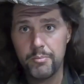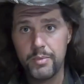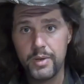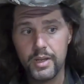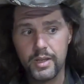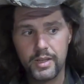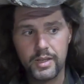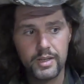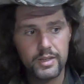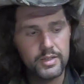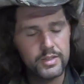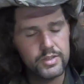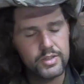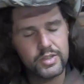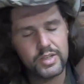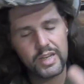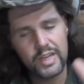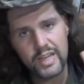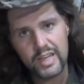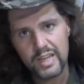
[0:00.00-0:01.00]

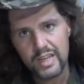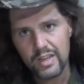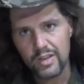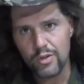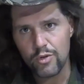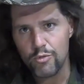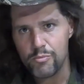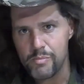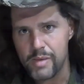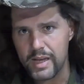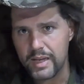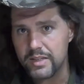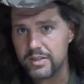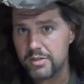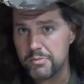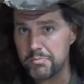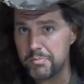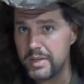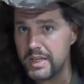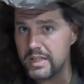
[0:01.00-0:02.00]
Because he who
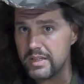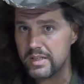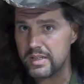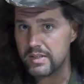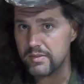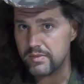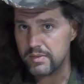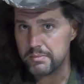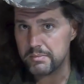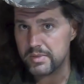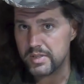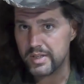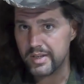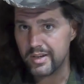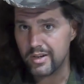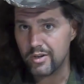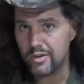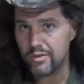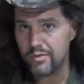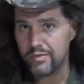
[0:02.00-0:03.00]
makes a beast of
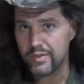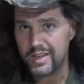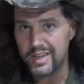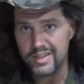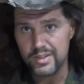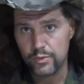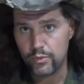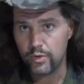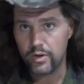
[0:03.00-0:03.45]
himself gets